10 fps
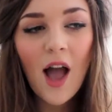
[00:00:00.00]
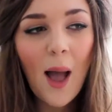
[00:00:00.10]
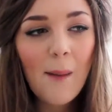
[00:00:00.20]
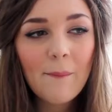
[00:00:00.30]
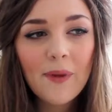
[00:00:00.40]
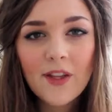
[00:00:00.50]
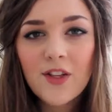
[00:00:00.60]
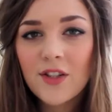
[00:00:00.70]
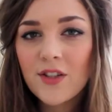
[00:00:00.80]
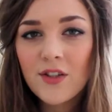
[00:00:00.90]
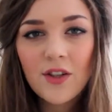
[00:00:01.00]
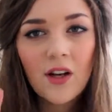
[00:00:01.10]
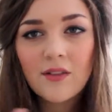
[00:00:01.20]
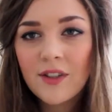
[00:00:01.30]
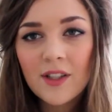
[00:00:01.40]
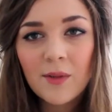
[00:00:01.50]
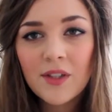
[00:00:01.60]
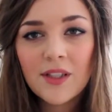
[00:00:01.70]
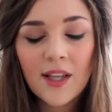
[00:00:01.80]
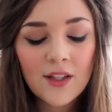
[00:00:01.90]
but you can't feel them on
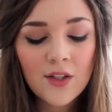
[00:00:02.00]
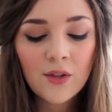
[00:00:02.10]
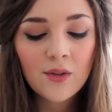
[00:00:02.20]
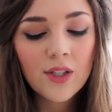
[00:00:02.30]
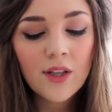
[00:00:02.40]
the skin at all.